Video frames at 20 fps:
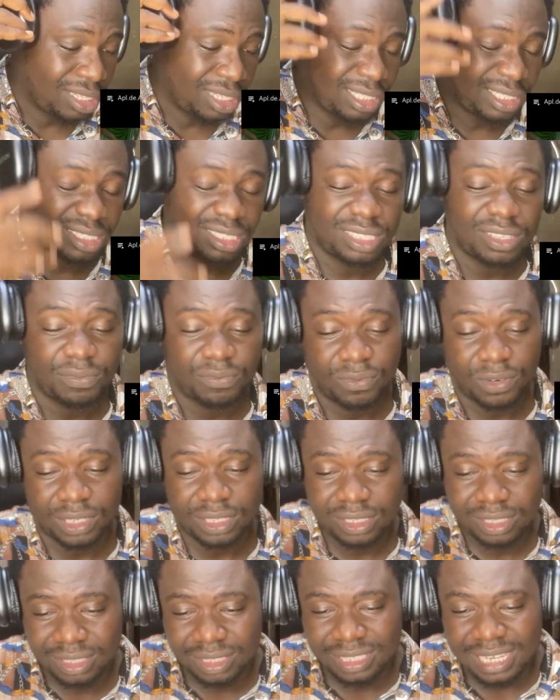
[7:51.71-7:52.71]
He's
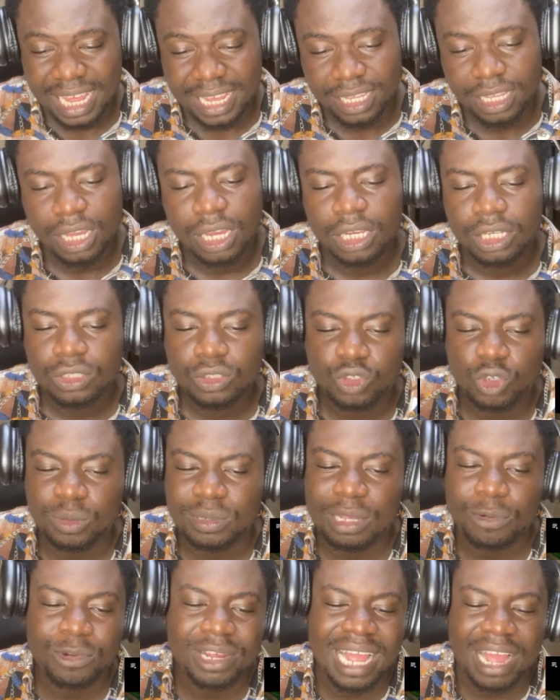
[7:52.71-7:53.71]
different. Like, you know,
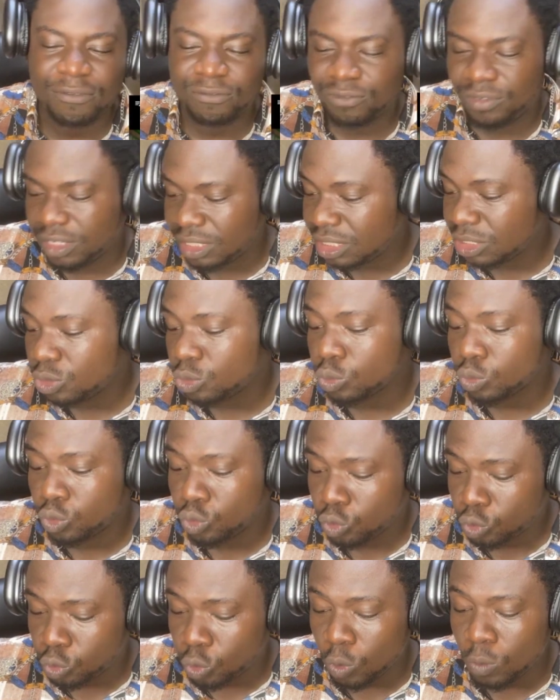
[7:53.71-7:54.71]
sometimes we have listened to
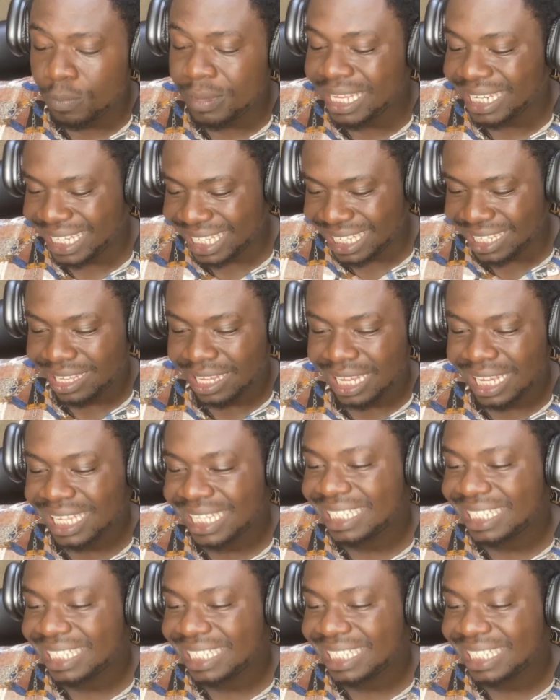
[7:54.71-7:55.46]
so many